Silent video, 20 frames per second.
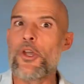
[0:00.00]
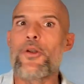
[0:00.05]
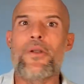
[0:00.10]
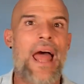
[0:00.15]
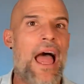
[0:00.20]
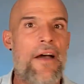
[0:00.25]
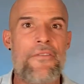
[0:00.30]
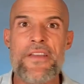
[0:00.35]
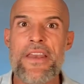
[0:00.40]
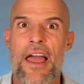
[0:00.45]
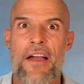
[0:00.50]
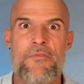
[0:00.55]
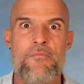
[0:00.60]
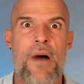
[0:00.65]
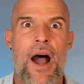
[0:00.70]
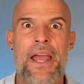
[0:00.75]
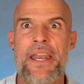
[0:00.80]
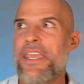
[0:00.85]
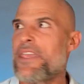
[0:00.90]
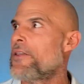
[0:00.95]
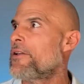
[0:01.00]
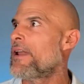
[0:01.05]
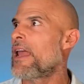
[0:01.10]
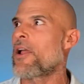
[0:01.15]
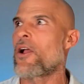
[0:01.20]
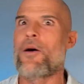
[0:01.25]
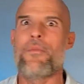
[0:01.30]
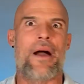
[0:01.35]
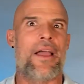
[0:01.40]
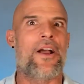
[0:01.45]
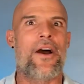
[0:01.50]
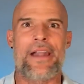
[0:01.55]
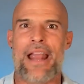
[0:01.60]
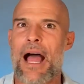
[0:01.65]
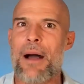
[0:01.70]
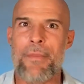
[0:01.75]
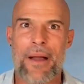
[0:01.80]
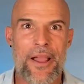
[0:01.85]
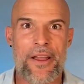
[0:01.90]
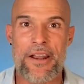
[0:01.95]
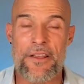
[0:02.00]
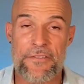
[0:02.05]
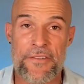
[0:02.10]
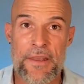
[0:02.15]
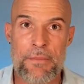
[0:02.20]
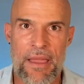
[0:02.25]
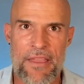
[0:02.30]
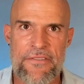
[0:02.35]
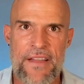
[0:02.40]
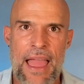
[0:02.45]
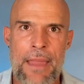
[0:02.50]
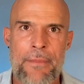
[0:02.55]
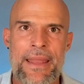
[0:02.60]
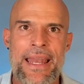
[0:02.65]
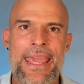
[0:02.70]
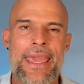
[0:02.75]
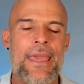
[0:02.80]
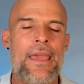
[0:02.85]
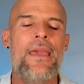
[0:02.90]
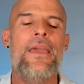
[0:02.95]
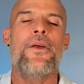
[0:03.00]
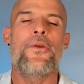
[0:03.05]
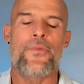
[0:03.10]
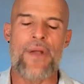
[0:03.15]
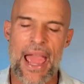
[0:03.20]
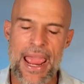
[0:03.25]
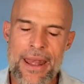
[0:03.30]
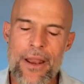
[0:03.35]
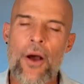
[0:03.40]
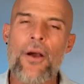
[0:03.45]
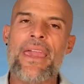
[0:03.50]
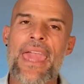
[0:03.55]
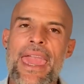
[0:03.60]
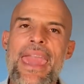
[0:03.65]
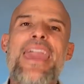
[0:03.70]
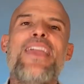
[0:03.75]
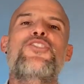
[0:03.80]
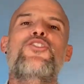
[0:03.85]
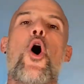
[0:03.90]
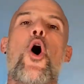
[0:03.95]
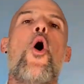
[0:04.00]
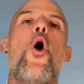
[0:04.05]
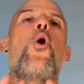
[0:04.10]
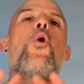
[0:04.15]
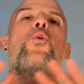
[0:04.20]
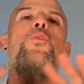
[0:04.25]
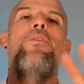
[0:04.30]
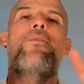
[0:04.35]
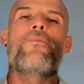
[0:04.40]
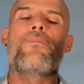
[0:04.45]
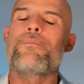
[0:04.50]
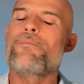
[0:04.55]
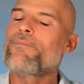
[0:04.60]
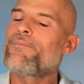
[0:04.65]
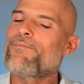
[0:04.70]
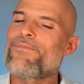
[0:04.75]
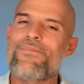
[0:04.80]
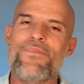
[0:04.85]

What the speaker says: don't have enough money and you're like, oh my God, how am I gonna feed my family, right? Okay, it's all